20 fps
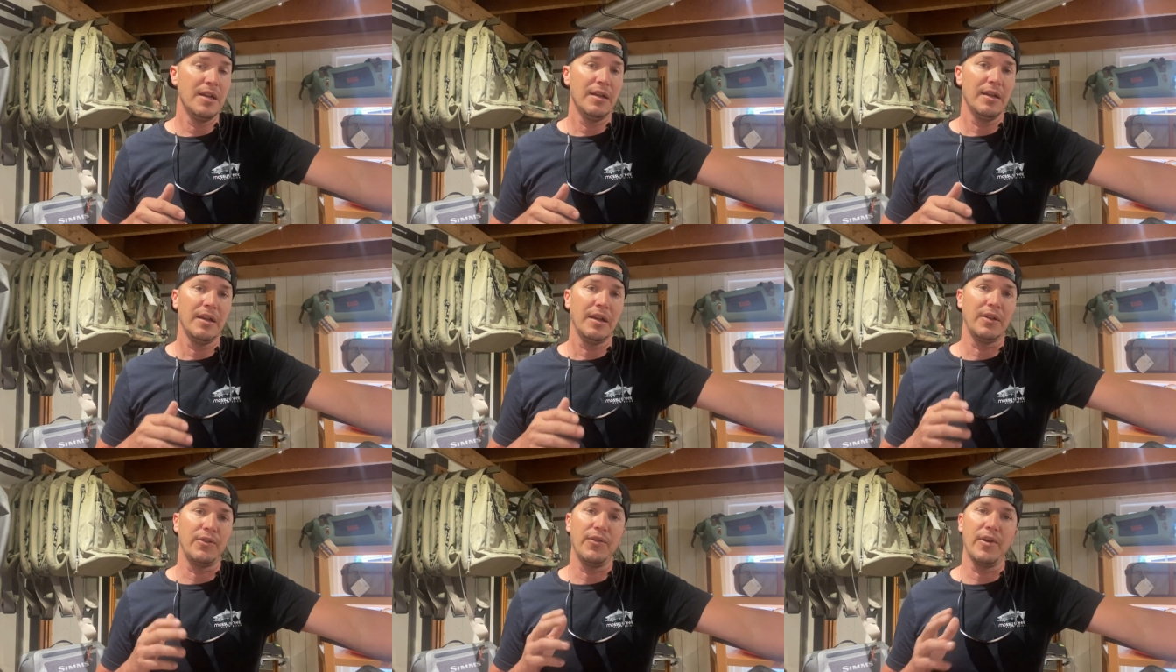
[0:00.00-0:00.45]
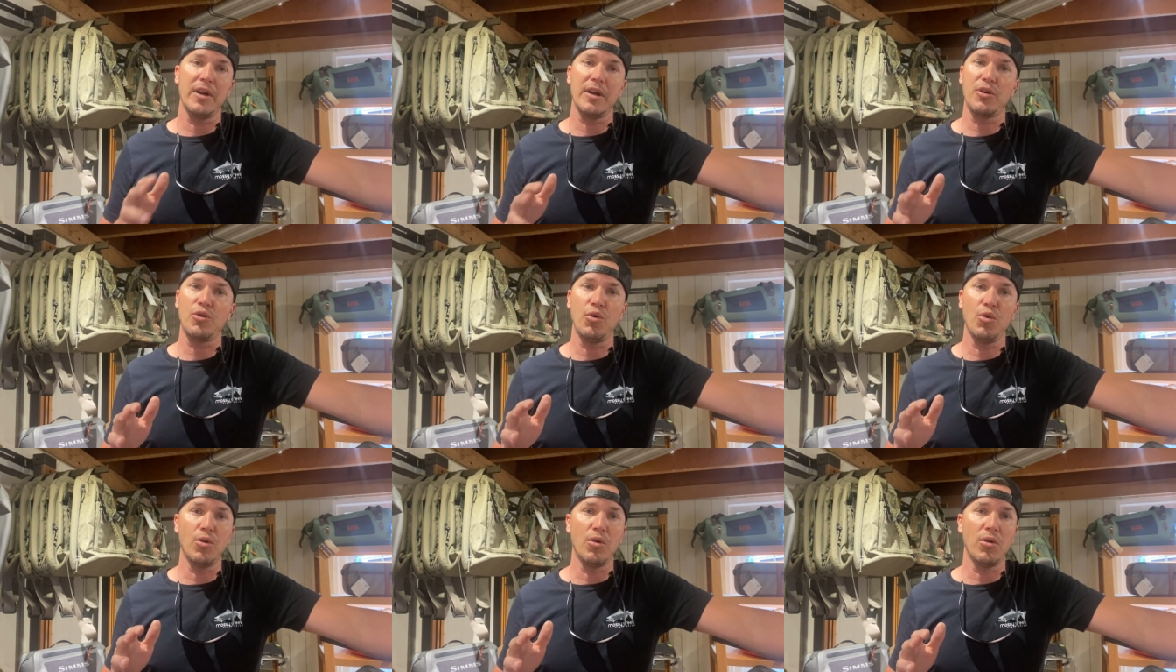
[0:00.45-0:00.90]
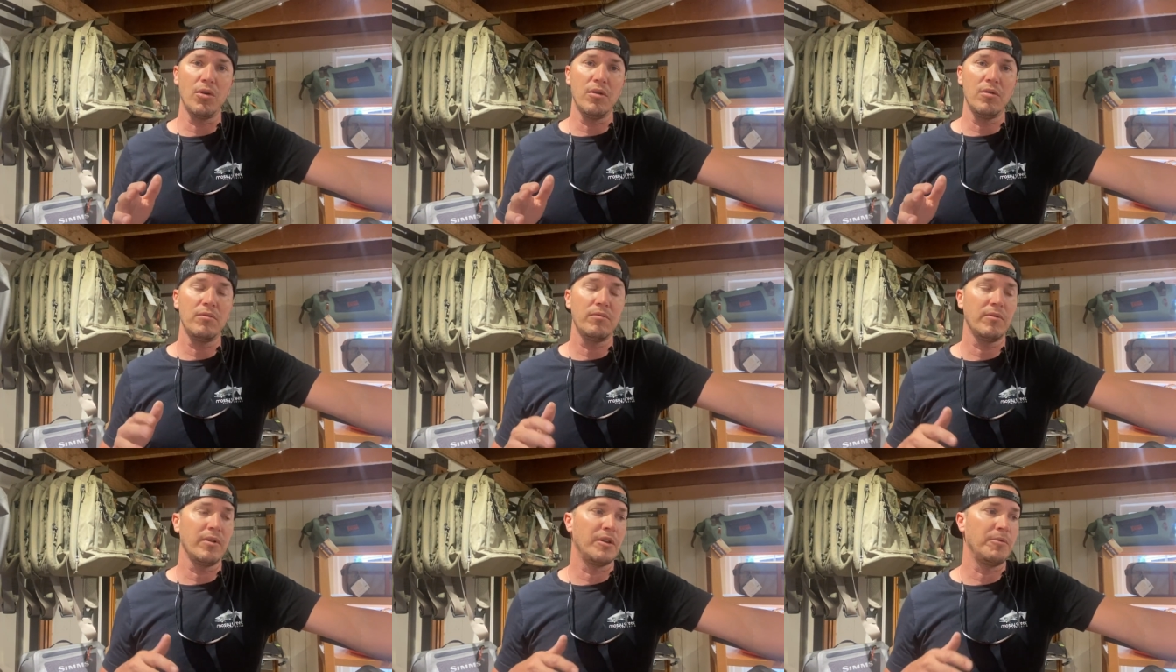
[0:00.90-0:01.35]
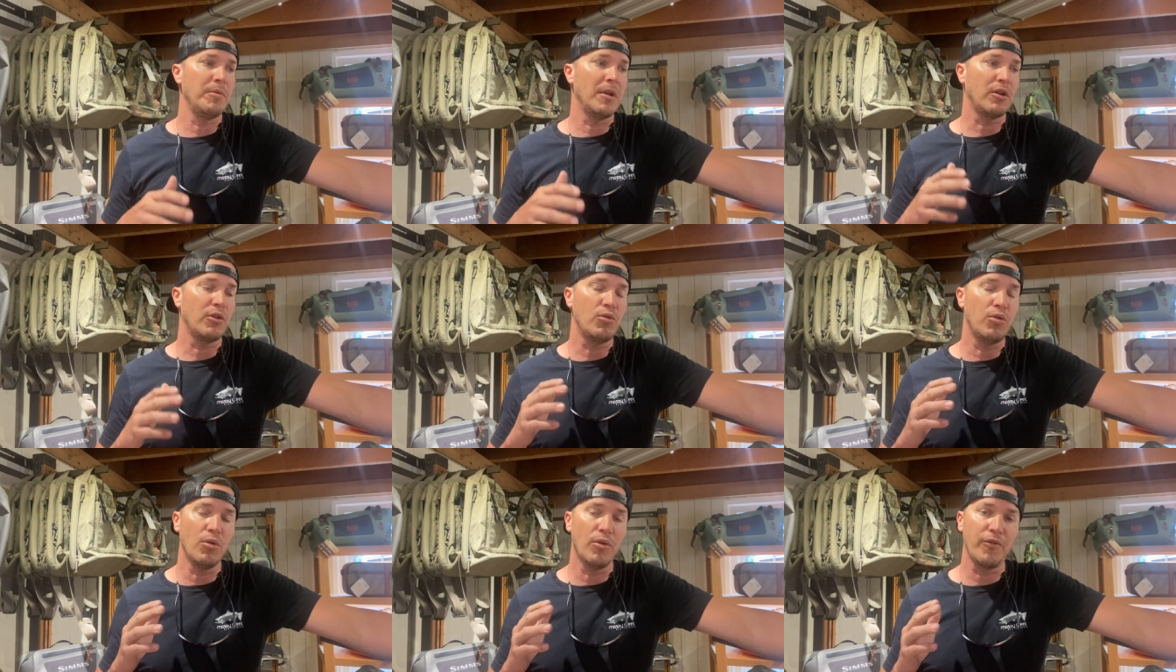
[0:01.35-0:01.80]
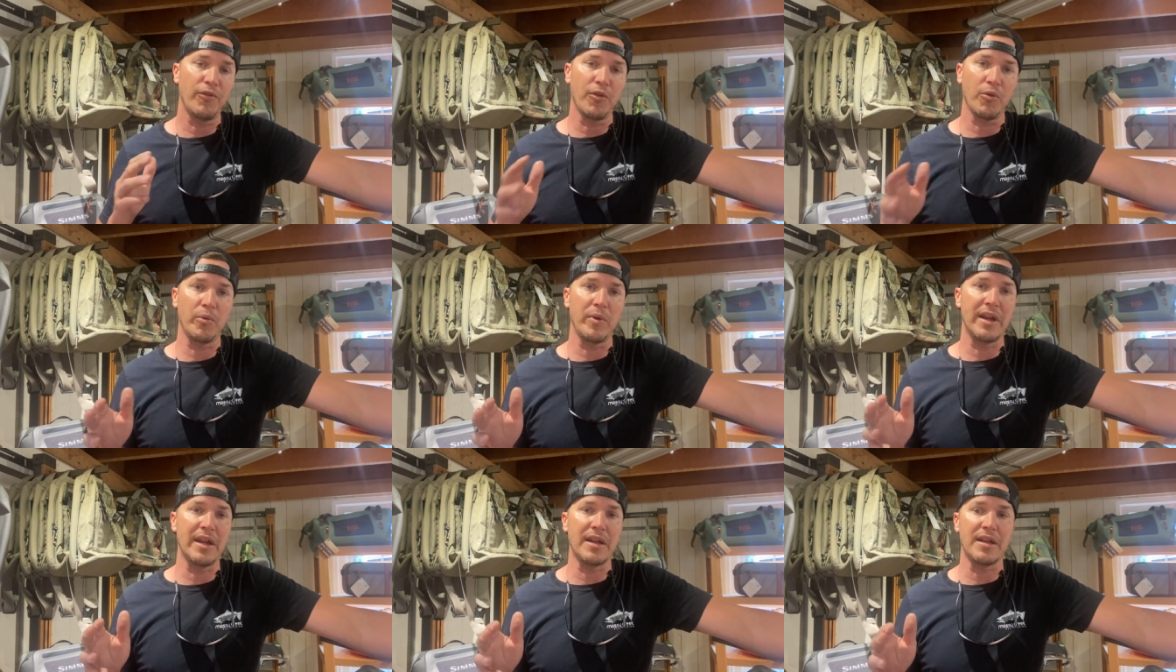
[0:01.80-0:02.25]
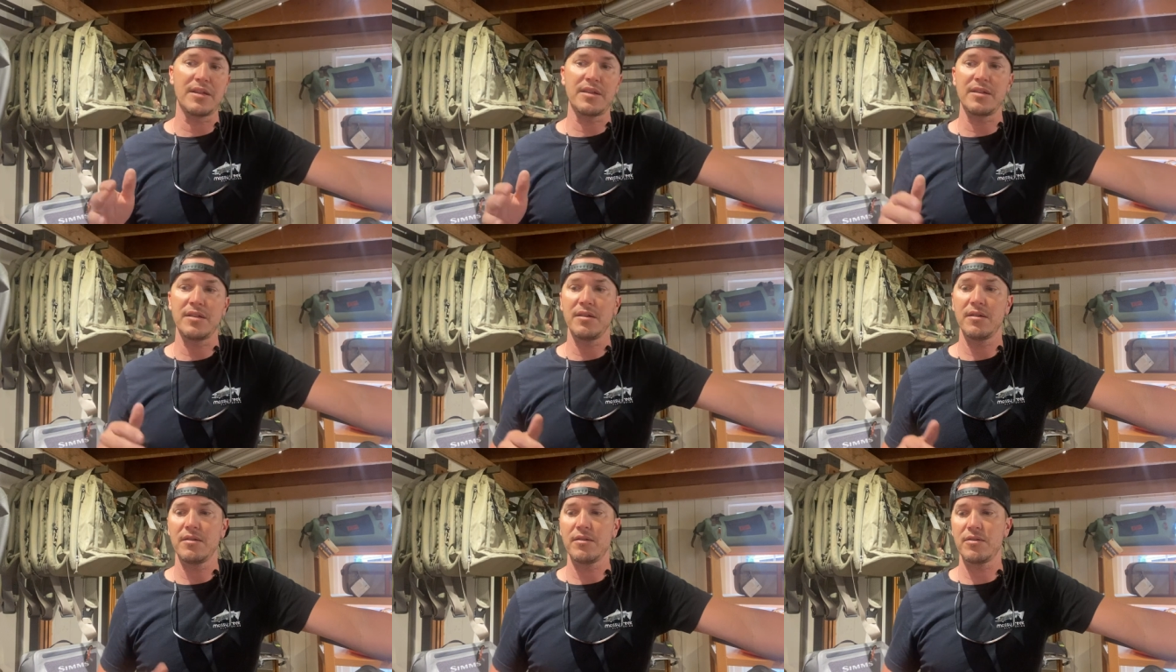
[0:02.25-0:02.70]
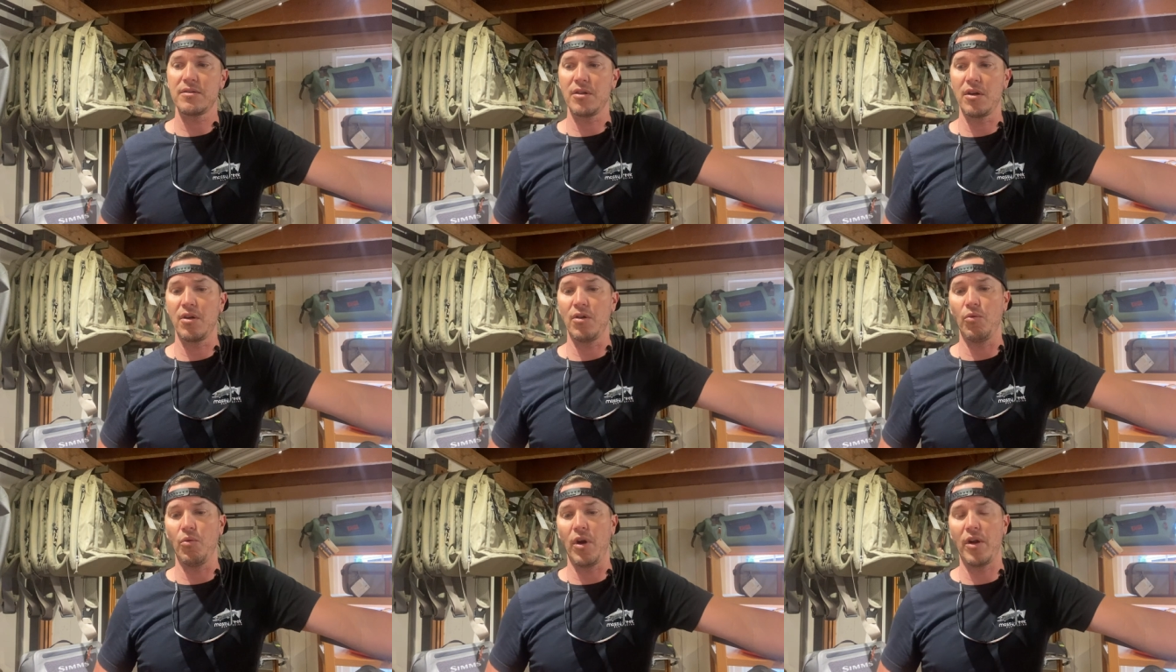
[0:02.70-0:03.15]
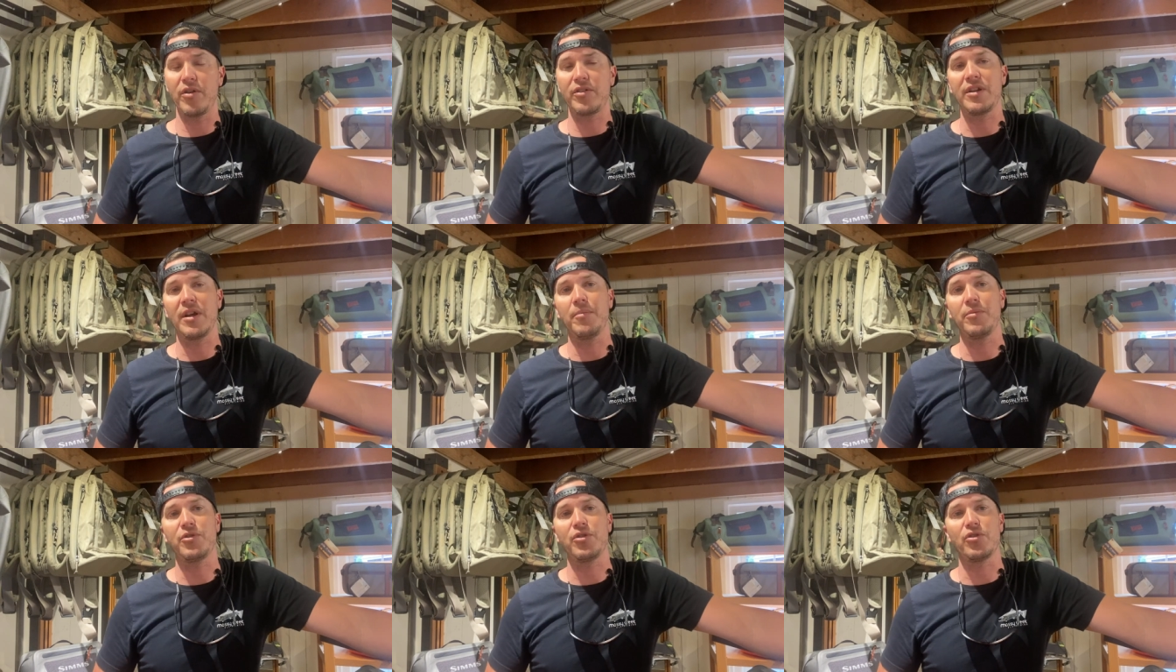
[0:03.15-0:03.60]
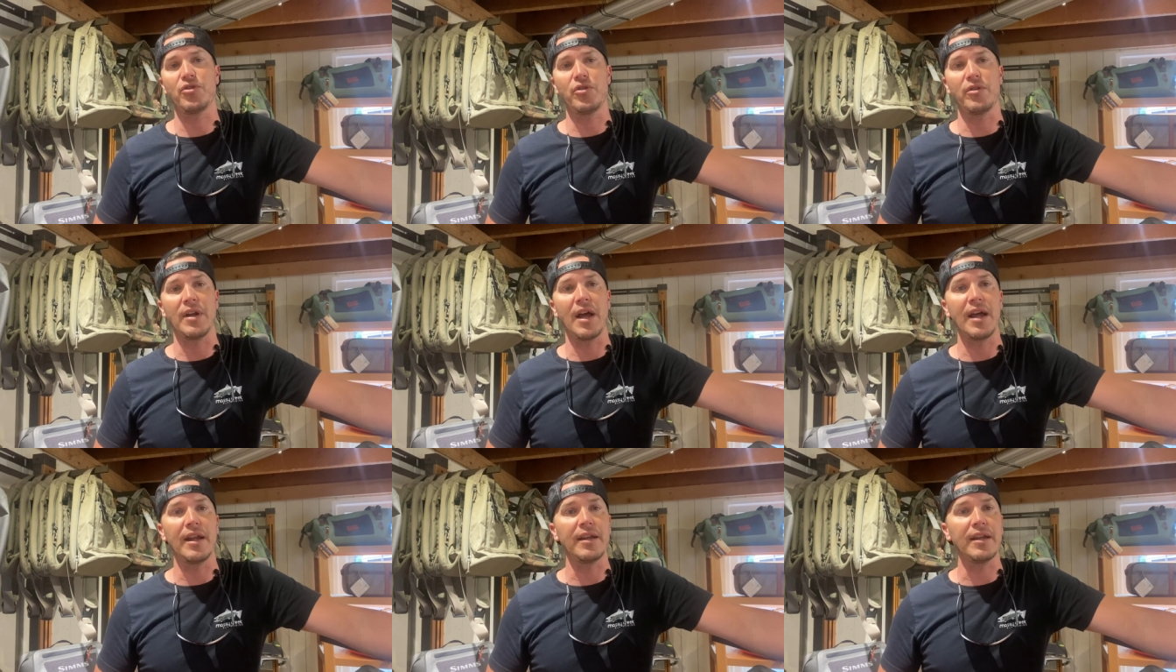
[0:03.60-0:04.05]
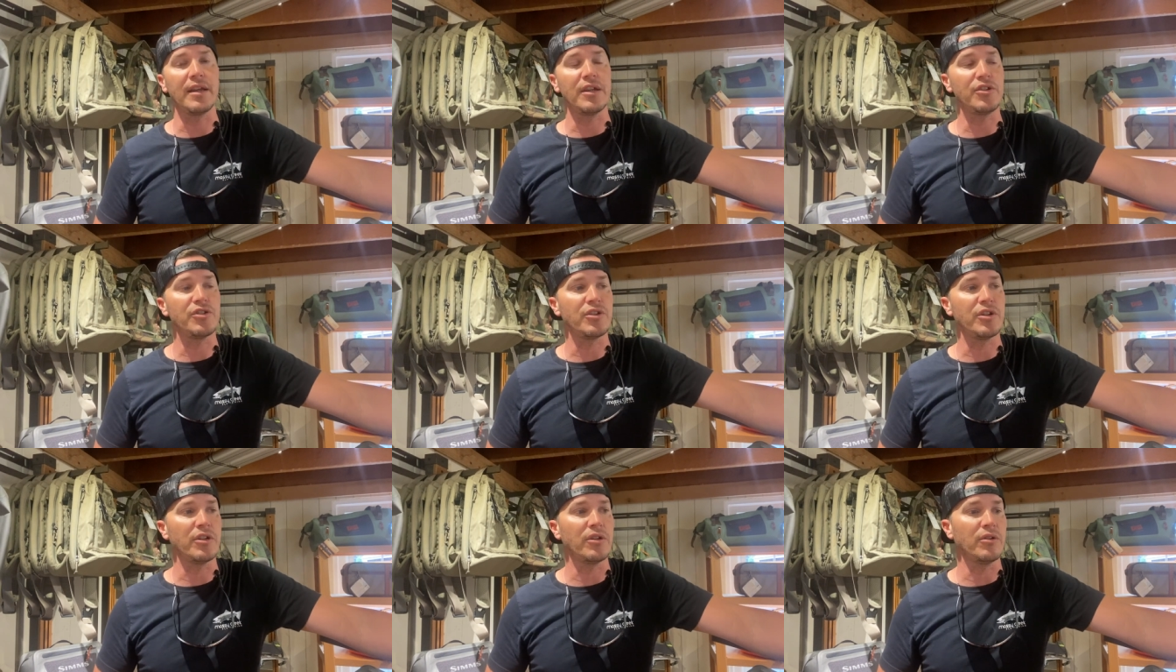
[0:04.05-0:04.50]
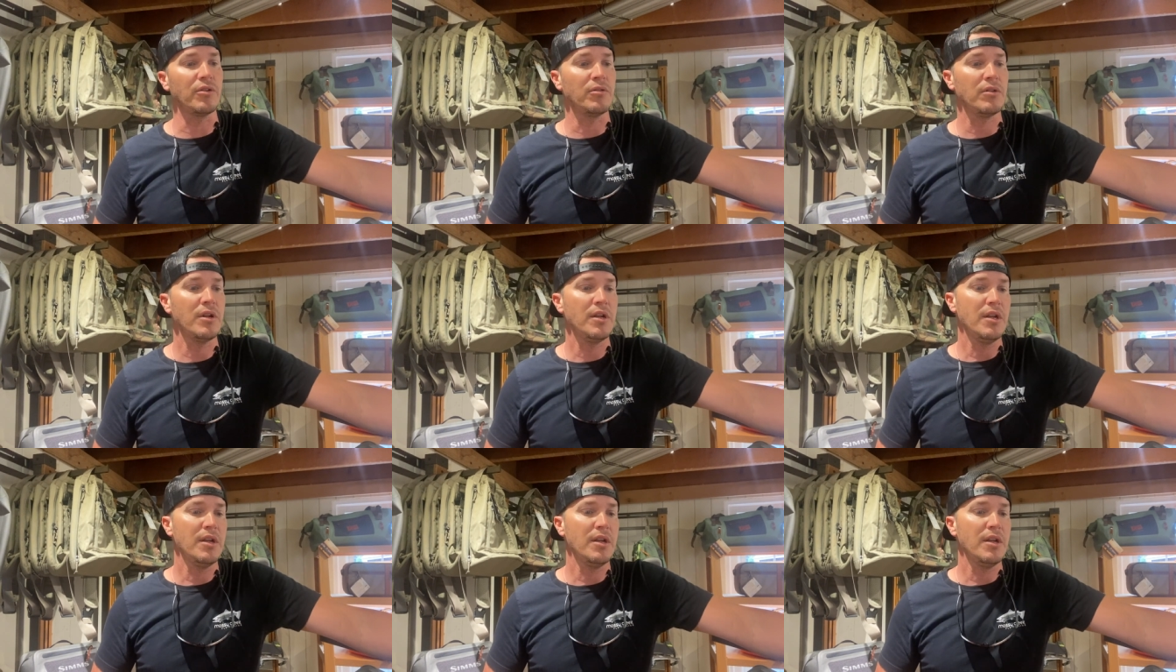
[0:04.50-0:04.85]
It's very cool. It's been cool for weeks. So water temperatures are not an issue.